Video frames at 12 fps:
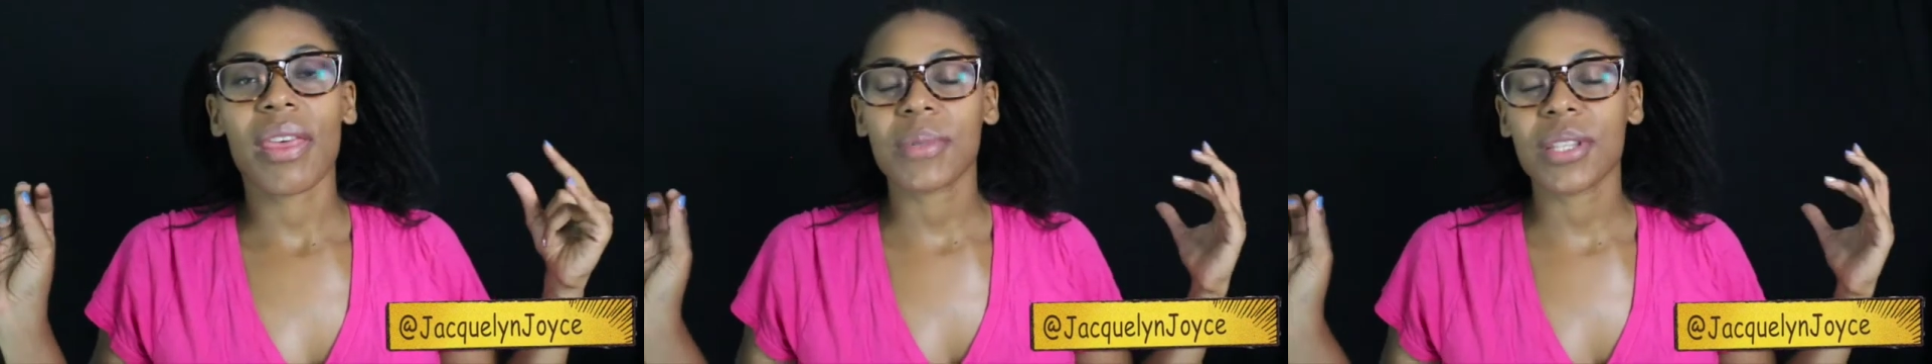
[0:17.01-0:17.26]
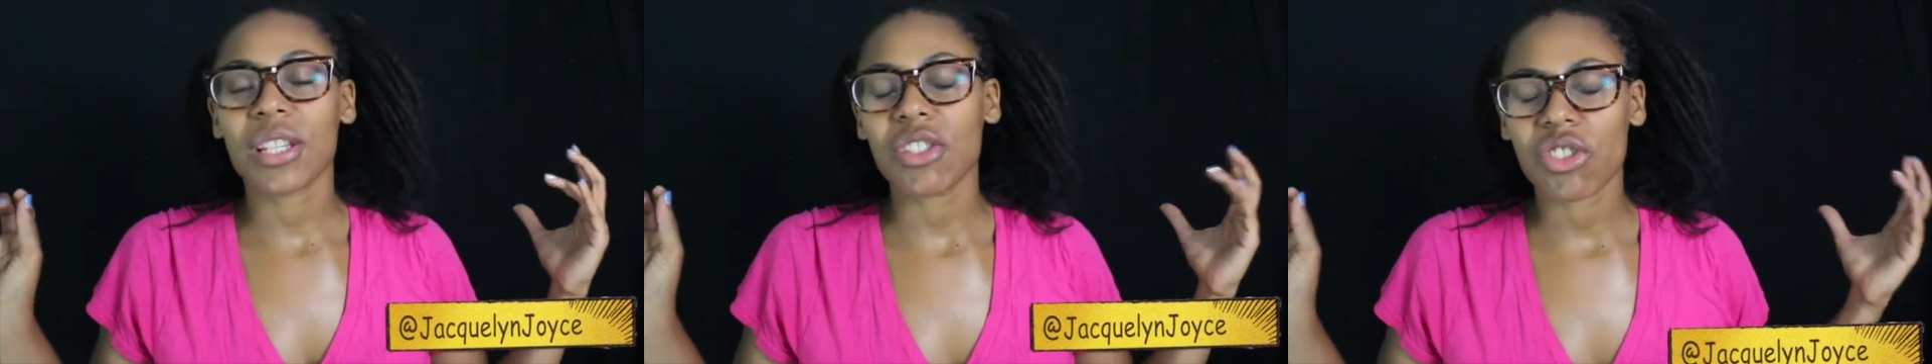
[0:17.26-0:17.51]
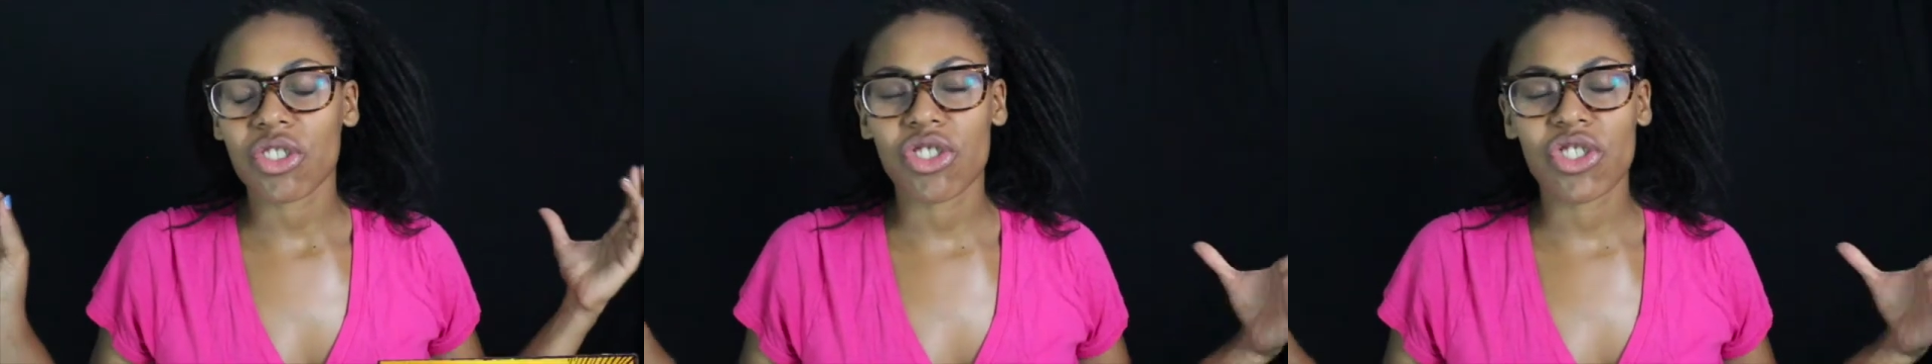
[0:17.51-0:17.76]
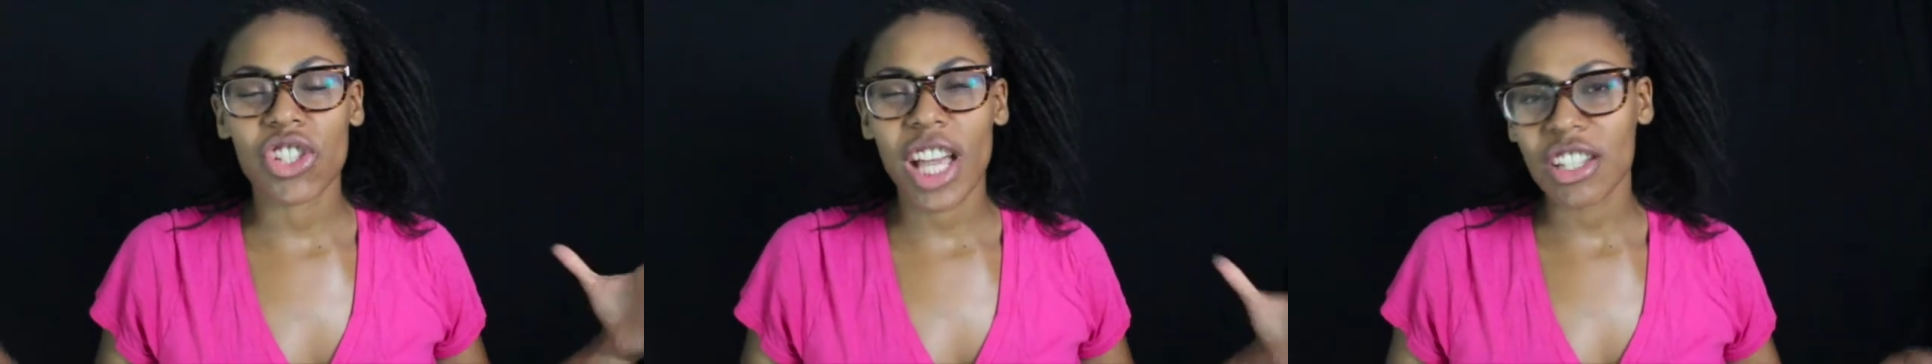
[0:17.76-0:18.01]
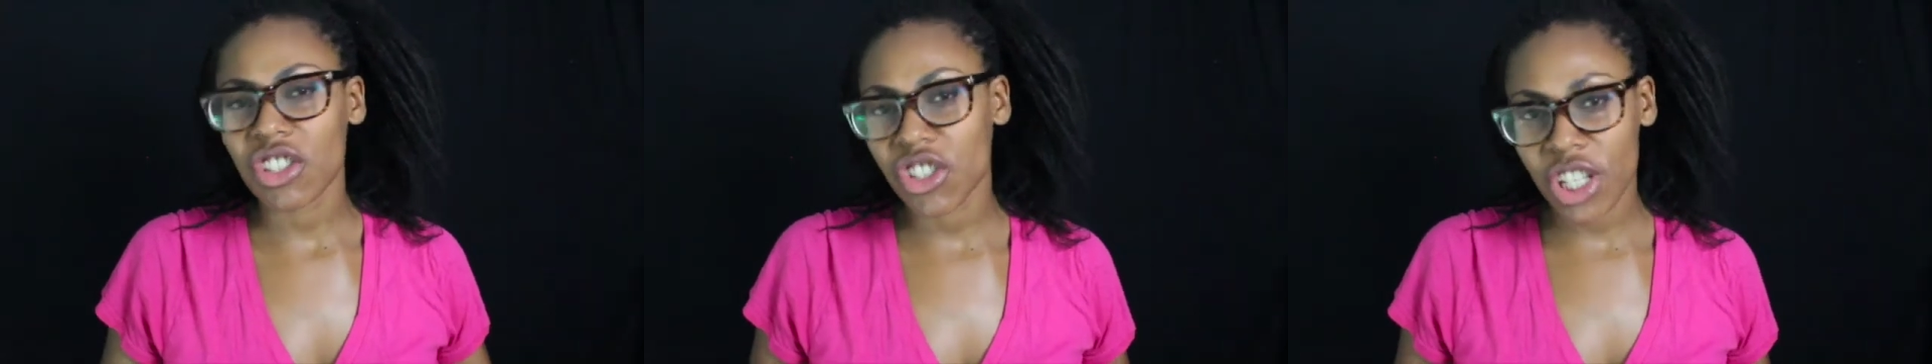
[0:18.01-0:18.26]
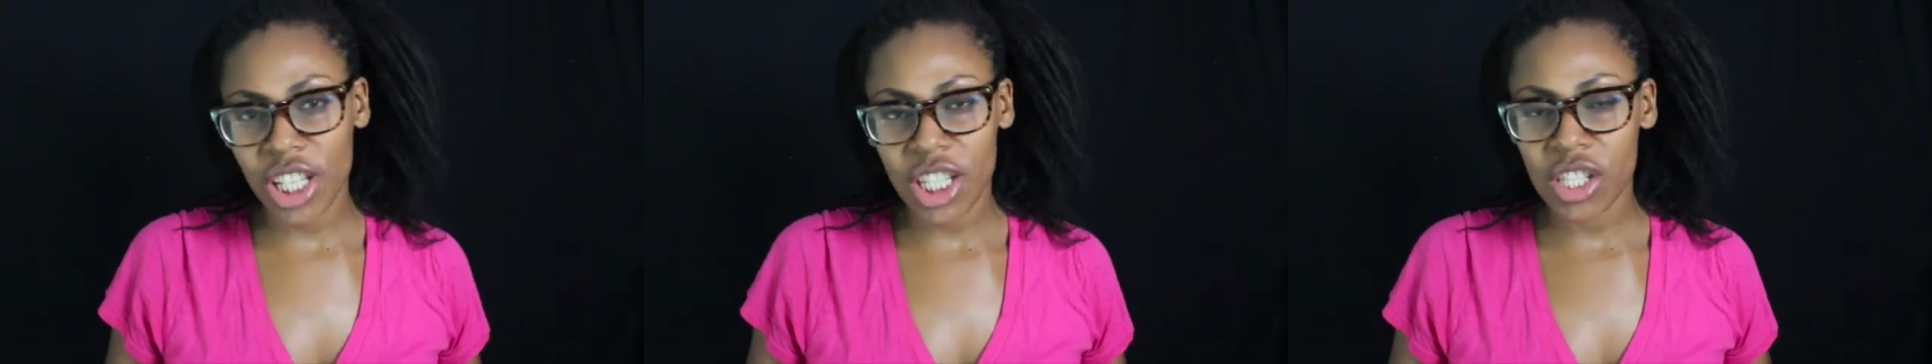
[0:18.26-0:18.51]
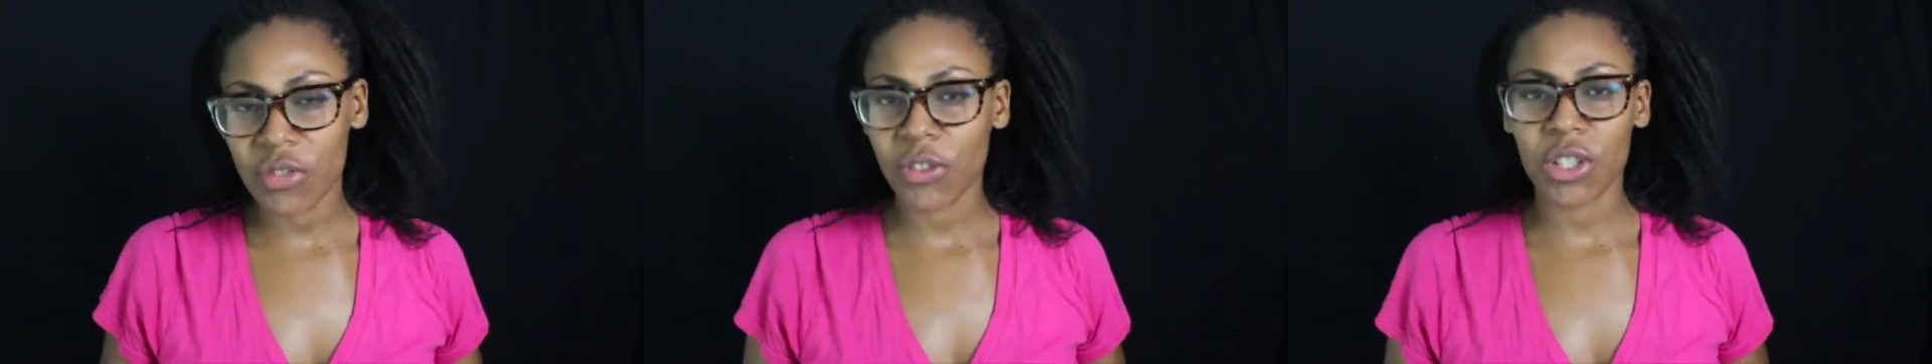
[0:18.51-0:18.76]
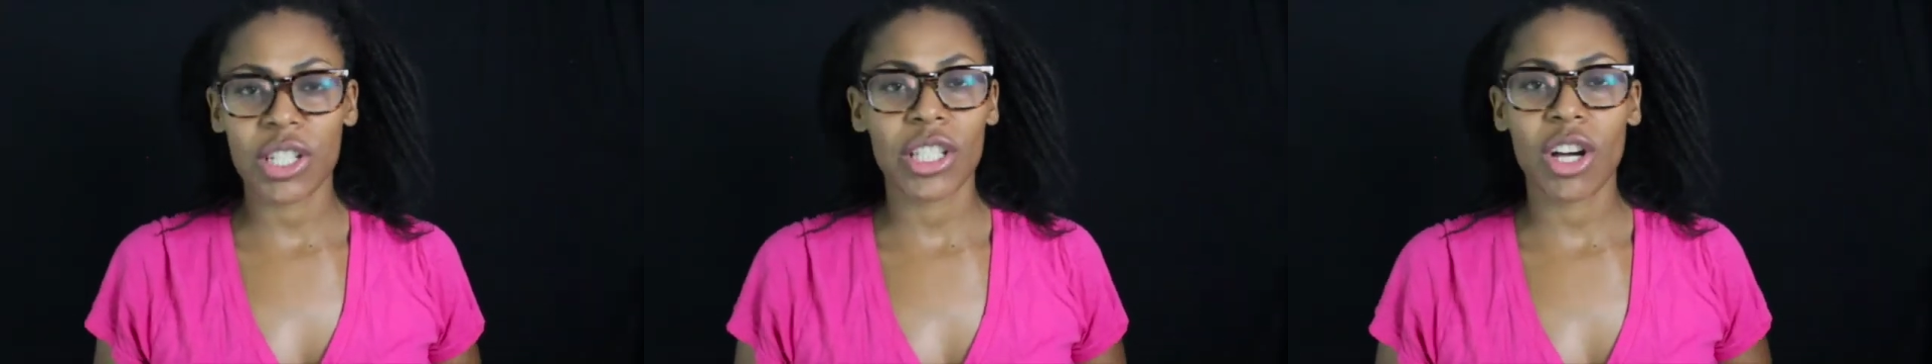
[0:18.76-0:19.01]
suggestions
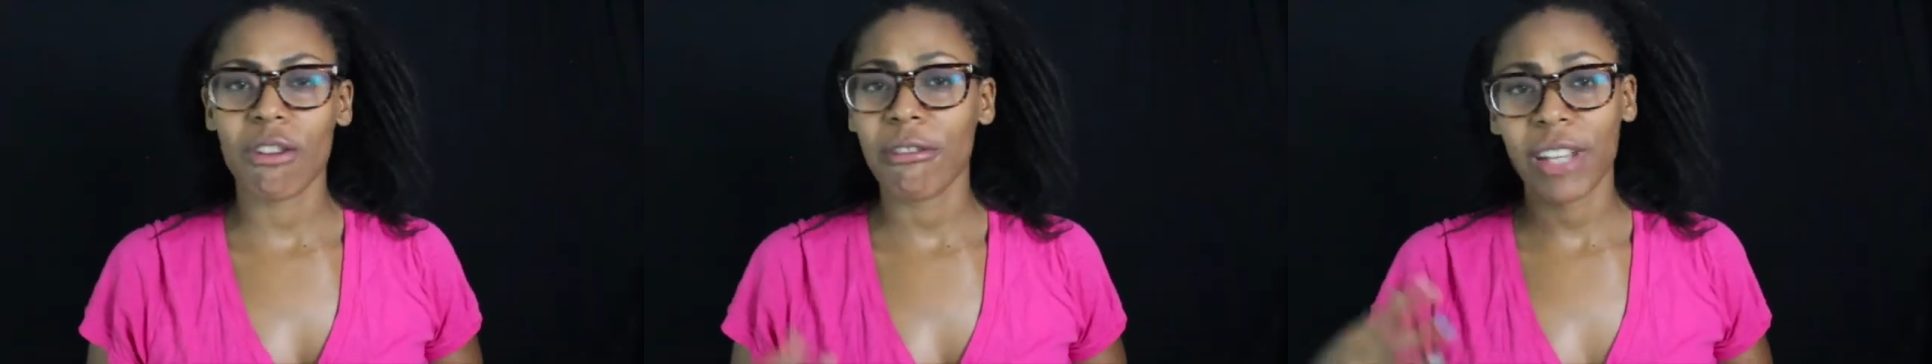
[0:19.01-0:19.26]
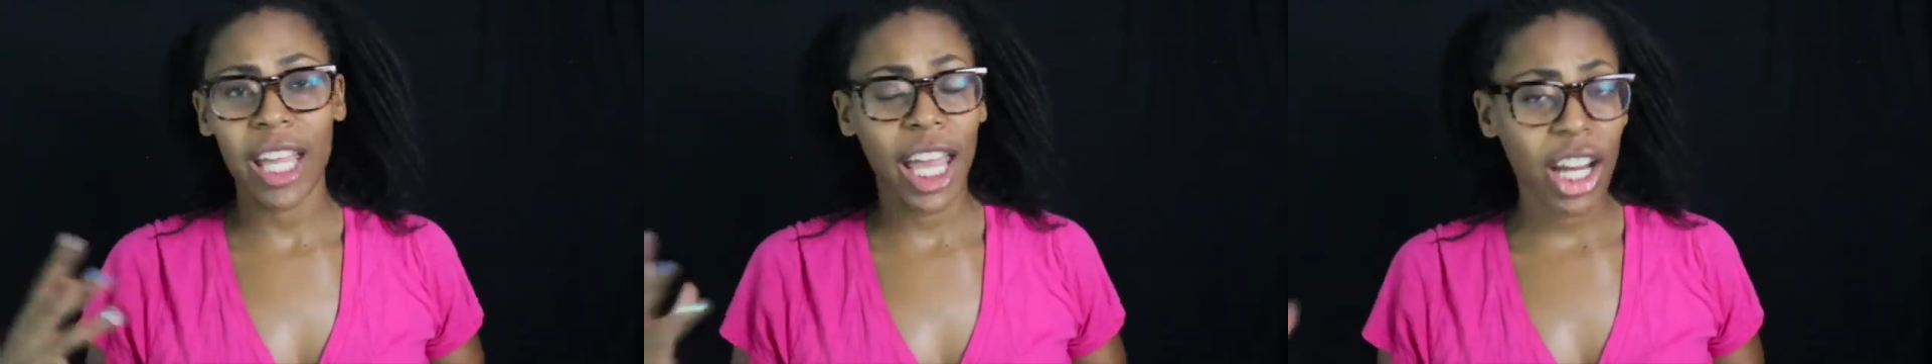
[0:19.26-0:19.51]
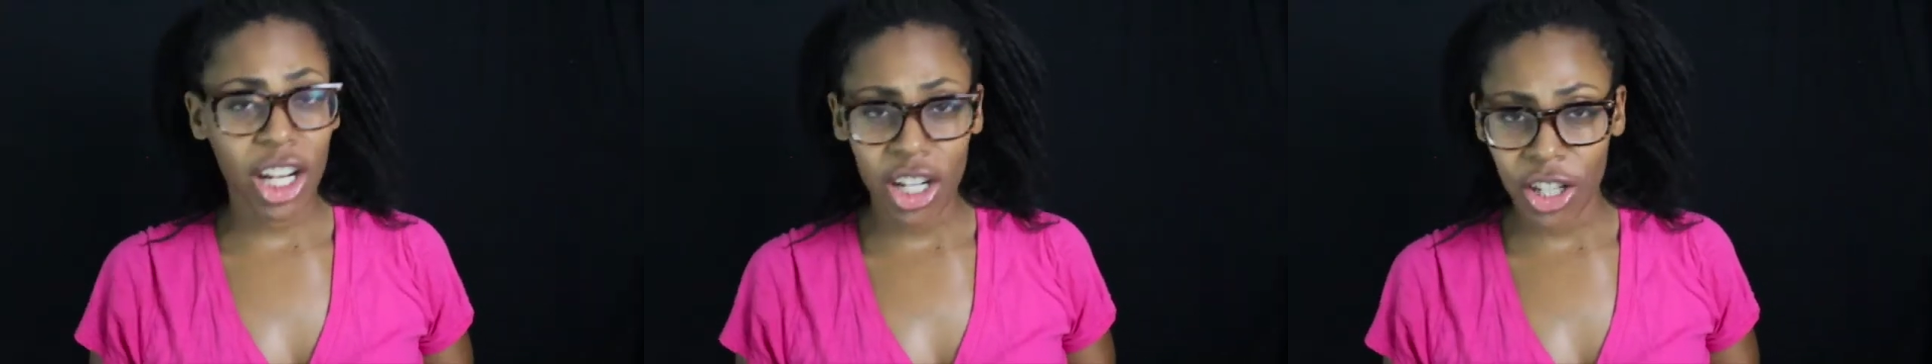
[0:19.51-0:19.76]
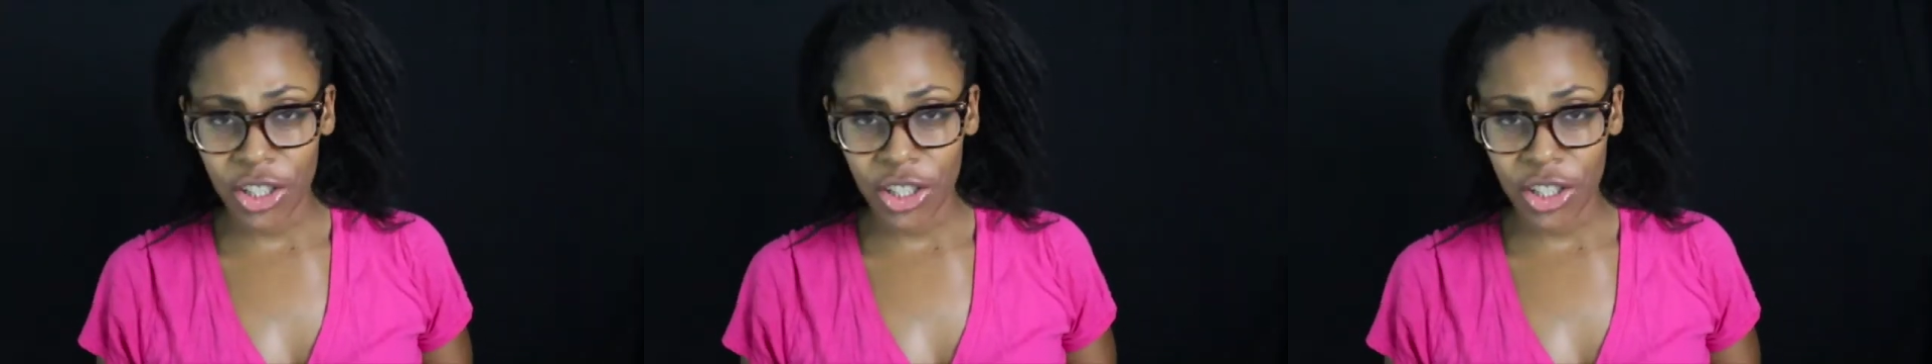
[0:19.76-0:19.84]
for self-care.